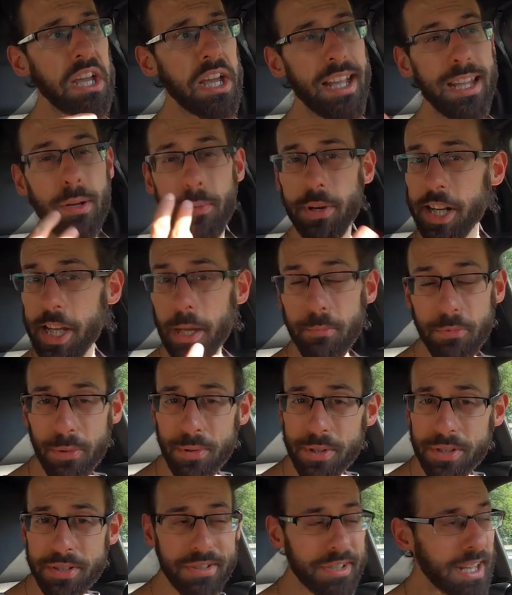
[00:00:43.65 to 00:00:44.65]
And then we're gonna keep
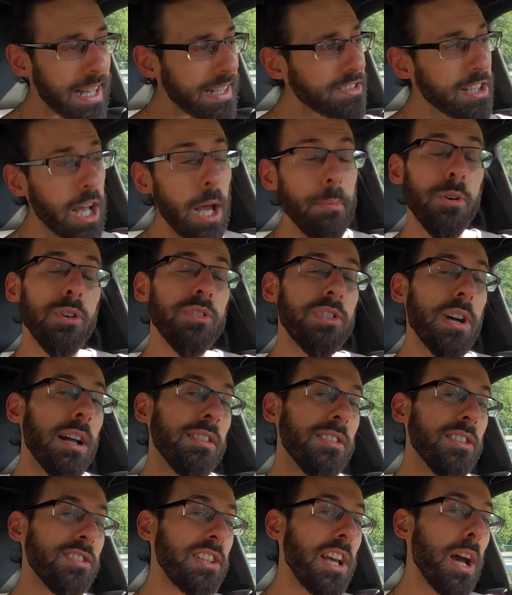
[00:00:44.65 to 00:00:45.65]
doing this as time goes
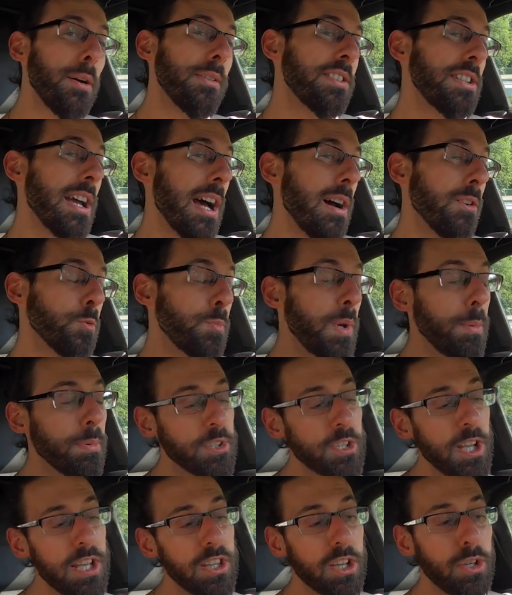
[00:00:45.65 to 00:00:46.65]
on to see how it sounds.
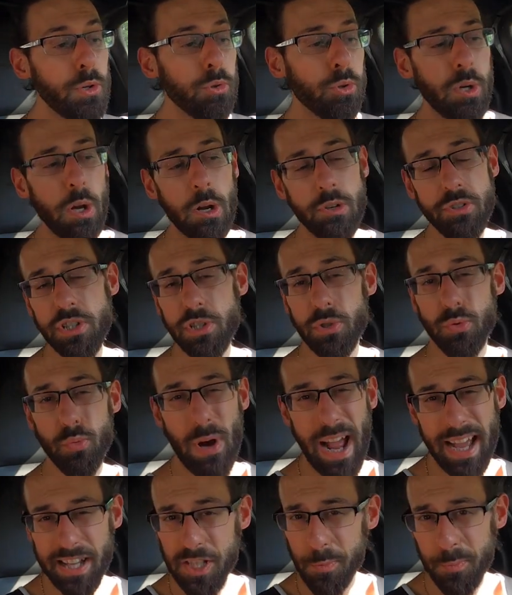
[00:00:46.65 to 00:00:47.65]
People say the Q300 is
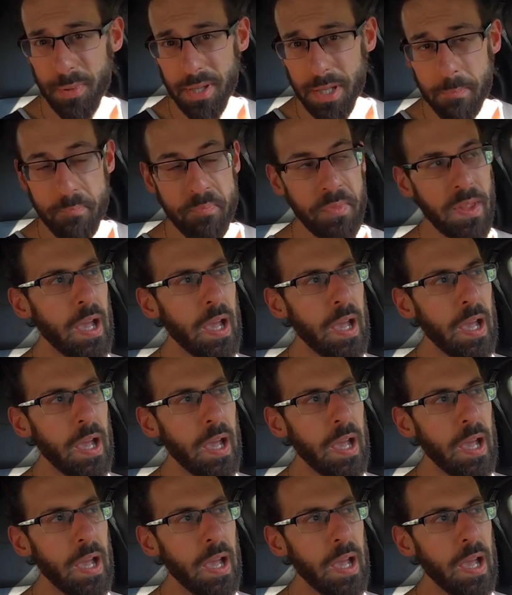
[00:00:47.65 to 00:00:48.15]
raspy.